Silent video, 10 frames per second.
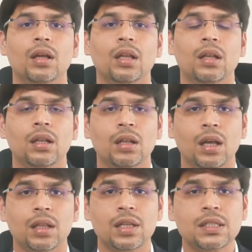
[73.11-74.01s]
In
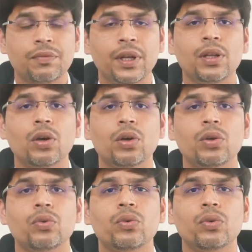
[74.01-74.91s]
this video,
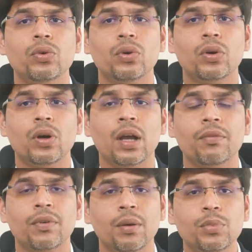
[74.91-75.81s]
you
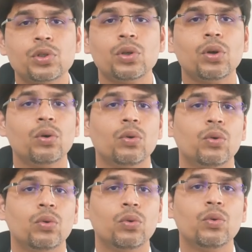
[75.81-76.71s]
have come to know
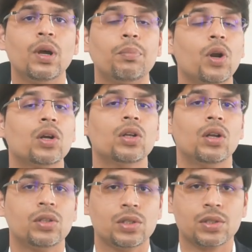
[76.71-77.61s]
who a
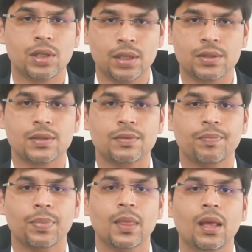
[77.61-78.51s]
proctologist is.
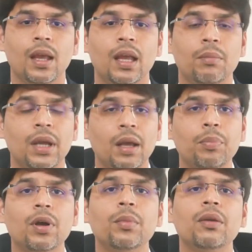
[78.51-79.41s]
In my
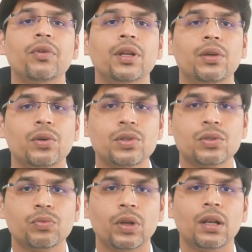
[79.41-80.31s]
upcoming
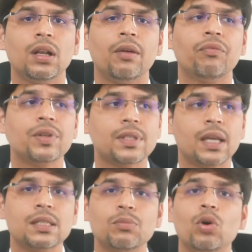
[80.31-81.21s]
videos, we'll
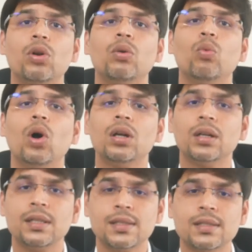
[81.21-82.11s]
emphasize more on
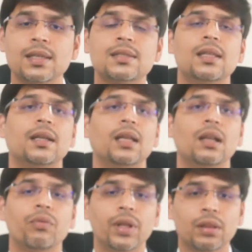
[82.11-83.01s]
what diseases they
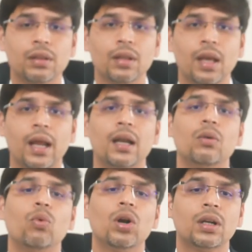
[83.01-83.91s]
deal with and
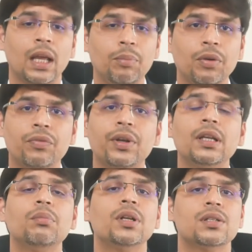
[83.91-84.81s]
what type of
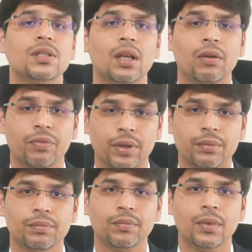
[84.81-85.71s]
treatments they
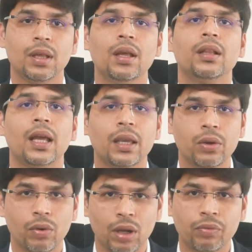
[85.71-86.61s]
offer. Thank
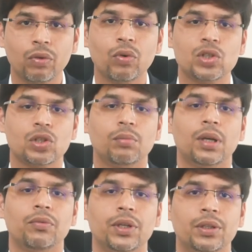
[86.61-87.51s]
you all for watching
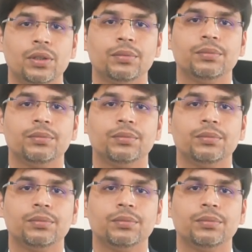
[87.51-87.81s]
my video.